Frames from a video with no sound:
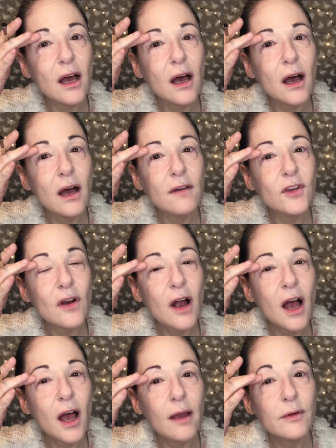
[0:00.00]
of your
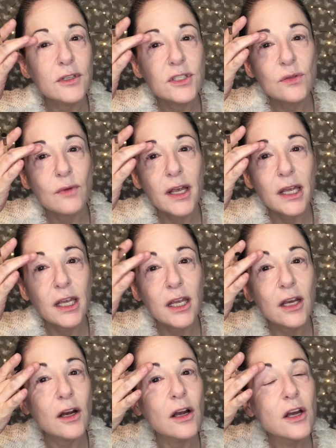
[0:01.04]
eye, which is right
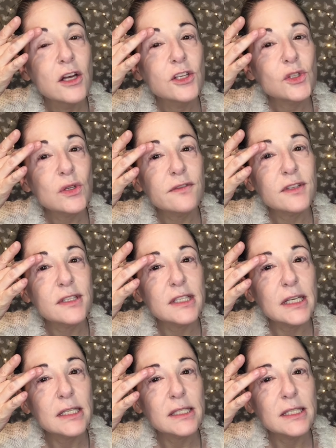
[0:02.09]
here, sort of
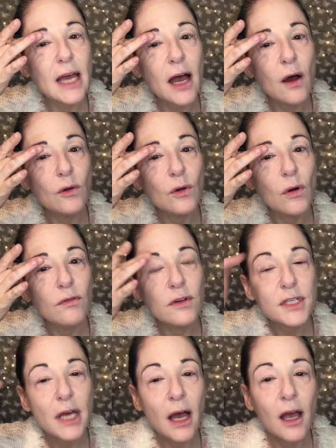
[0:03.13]
sinks down over
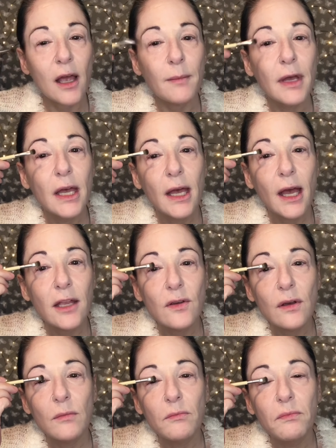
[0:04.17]
time. And you
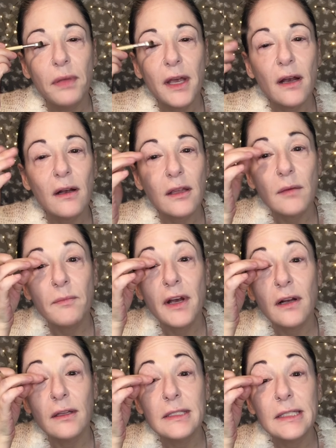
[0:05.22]
can
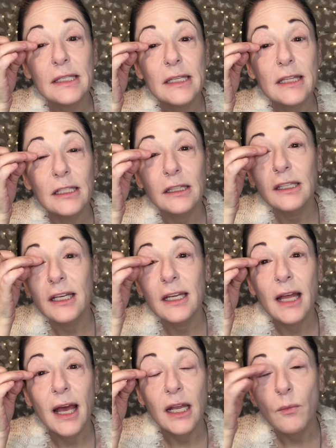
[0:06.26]
barely see the lid
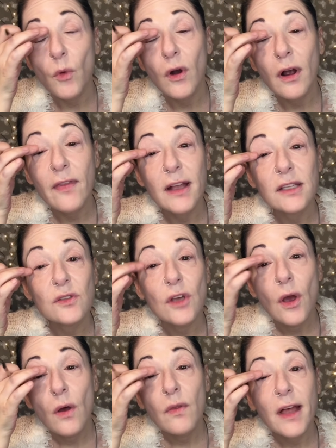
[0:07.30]
anymore. And that's
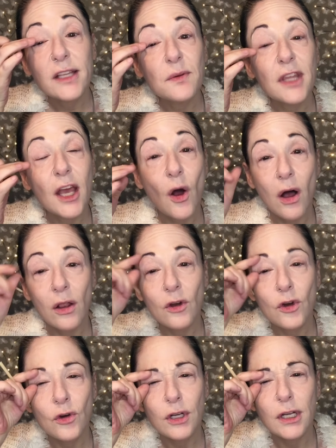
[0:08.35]
what they call a
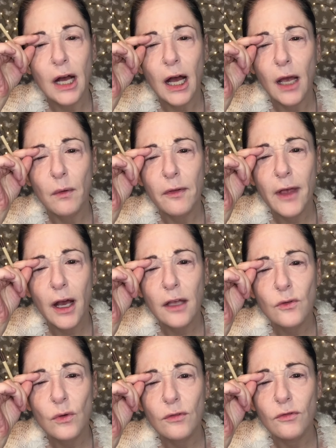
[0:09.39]
hooded eye, when that
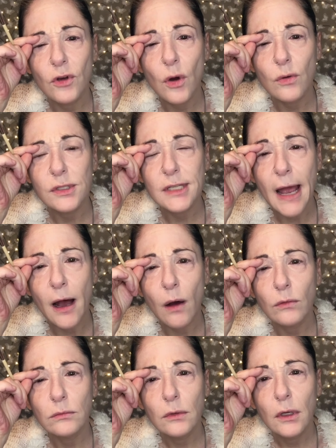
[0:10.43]
sort of goes down.
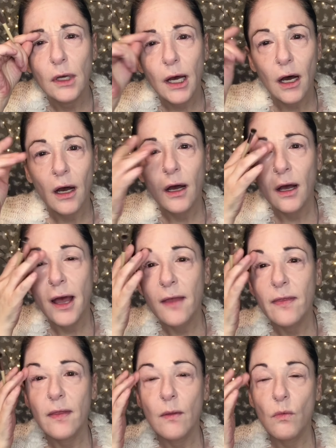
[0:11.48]

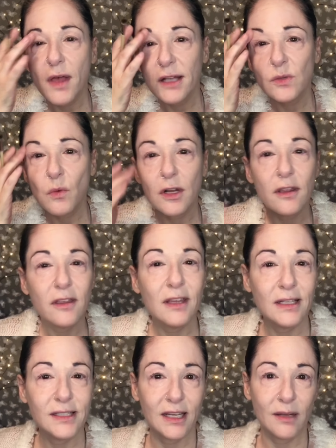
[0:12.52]
And that's one of the
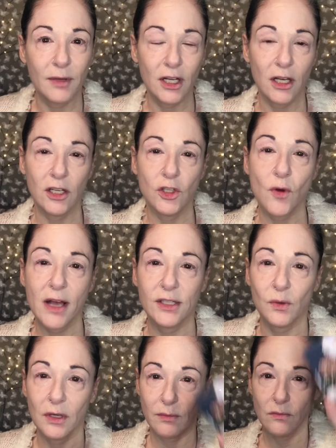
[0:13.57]
things that I'm going to address when
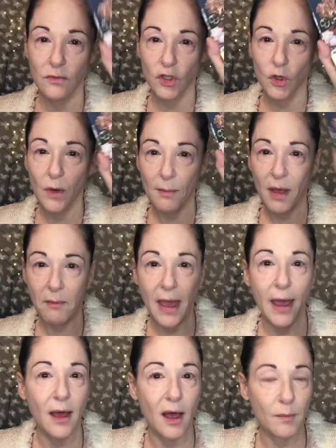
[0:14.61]
I'm doing my
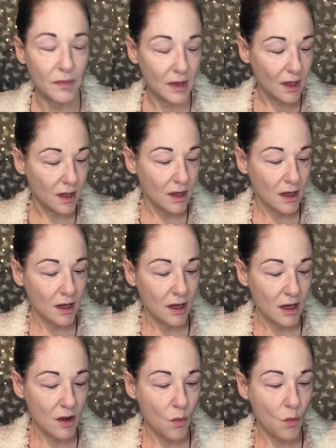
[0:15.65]
makeup.
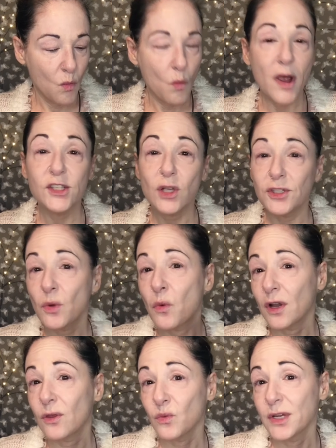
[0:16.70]
It's also one of
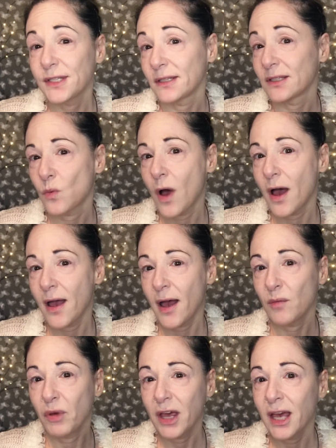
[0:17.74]
the reasons why I
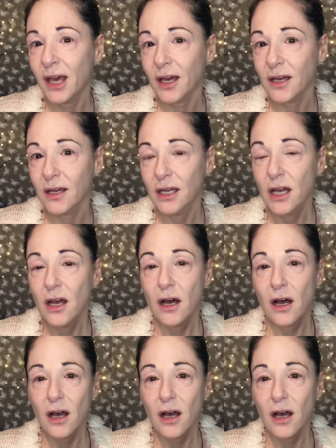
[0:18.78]
pick a